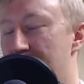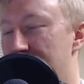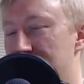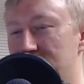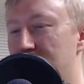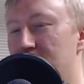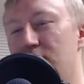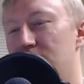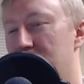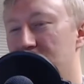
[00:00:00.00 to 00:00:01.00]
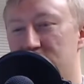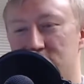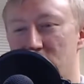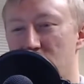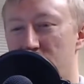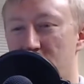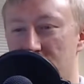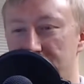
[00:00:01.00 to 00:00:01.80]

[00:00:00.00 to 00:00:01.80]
It's so weird.